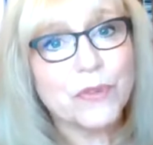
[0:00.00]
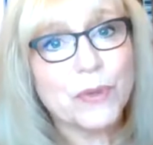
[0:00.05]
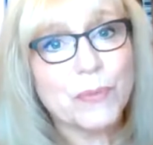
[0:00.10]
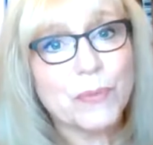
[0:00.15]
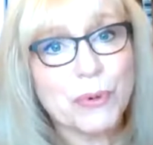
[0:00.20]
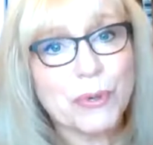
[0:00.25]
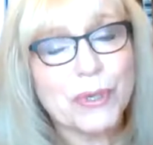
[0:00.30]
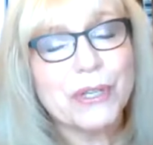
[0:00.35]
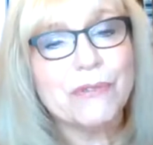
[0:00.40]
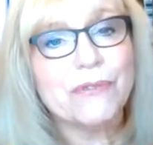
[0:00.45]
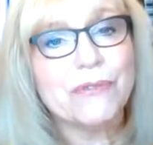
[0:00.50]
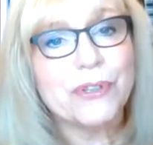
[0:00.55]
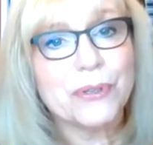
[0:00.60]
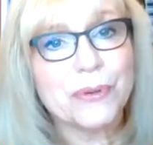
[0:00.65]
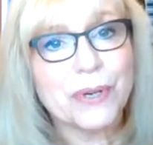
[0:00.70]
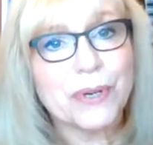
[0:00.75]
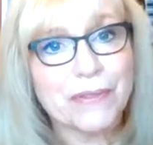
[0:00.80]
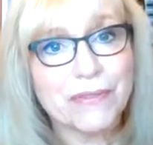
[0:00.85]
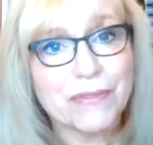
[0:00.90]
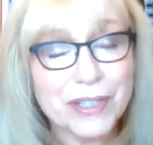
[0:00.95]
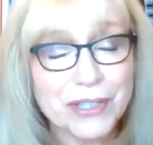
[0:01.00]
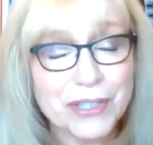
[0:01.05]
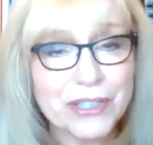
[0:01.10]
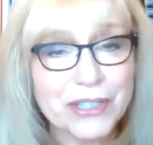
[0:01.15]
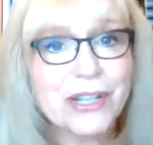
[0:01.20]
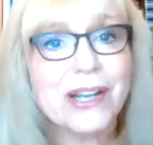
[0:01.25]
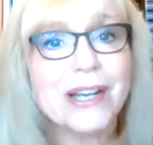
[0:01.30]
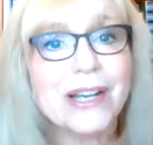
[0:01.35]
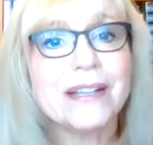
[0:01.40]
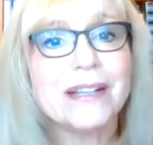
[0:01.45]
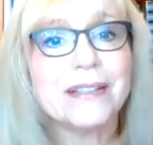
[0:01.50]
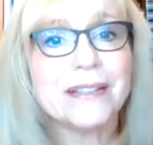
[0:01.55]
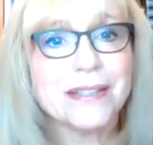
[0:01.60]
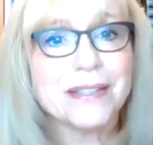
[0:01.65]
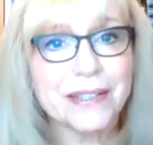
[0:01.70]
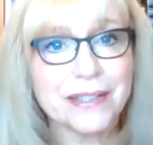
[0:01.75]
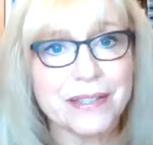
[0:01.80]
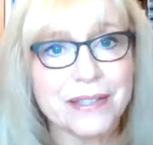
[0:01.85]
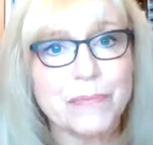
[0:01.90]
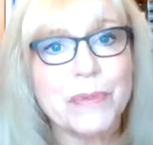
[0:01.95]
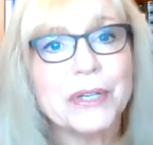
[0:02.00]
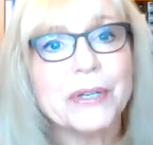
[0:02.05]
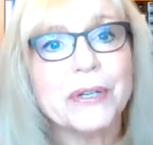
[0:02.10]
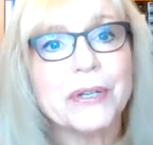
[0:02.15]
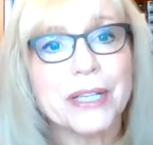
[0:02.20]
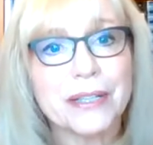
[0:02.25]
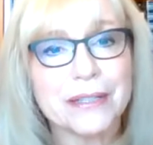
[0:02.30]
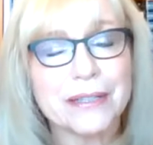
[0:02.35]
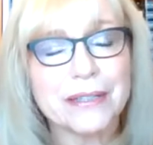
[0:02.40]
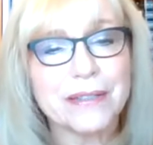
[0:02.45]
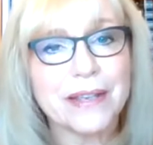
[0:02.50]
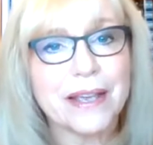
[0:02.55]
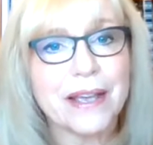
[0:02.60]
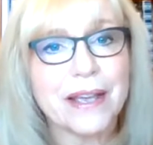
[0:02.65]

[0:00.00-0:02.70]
from the point of view of the child's experience.